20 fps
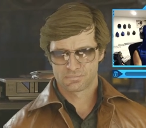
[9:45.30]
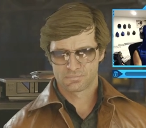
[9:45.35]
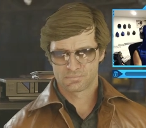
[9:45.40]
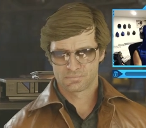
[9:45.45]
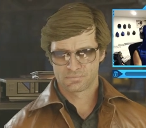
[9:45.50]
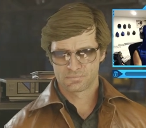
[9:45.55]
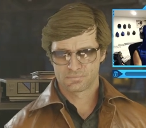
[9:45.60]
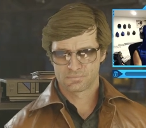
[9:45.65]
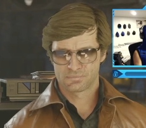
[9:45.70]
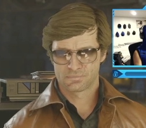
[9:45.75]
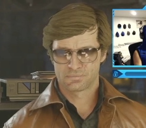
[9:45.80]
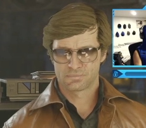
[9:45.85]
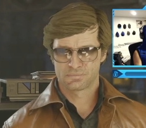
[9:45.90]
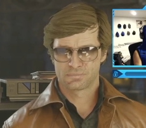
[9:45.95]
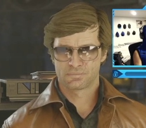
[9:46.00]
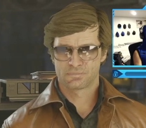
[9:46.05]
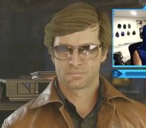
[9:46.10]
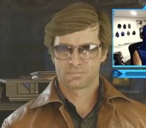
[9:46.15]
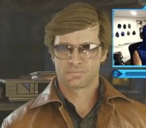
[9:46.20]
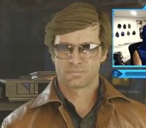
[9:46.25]

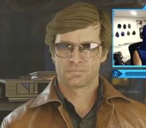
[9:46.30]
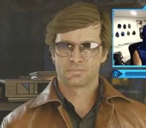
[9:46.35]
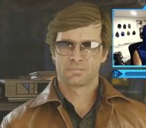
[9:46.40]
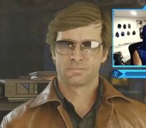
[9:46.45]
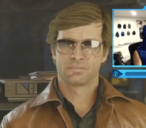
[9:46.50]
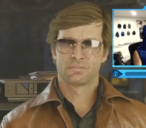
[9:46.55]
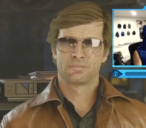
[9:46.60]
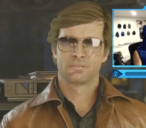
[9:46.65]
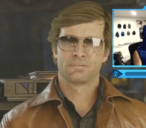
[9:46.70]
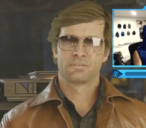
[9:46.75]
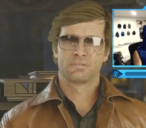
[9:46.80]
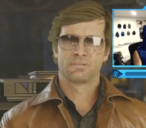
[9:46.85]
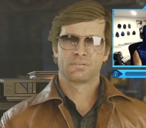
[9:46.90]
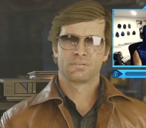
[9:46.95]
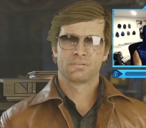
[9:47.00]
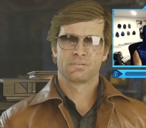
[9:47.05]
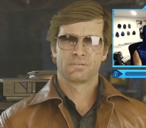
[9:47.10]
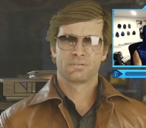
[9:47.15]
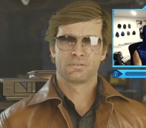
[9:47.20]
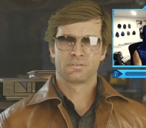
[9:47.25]

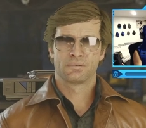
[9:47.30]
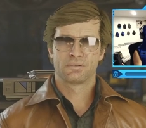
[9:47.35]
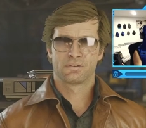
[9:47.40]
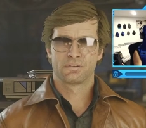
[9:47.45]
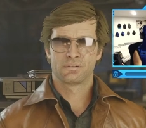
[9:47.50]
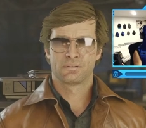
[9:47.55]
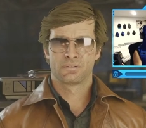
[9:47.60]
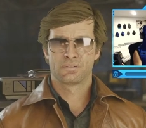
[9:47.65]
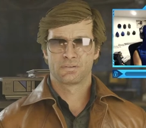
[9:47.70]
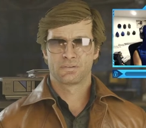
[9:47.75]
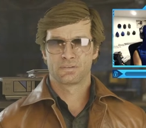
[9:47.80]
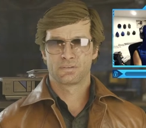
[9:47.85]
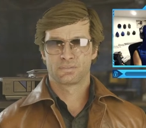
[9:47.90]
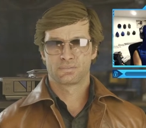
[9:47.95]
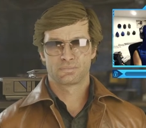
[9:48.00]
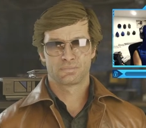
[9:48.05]
Nobody speaks.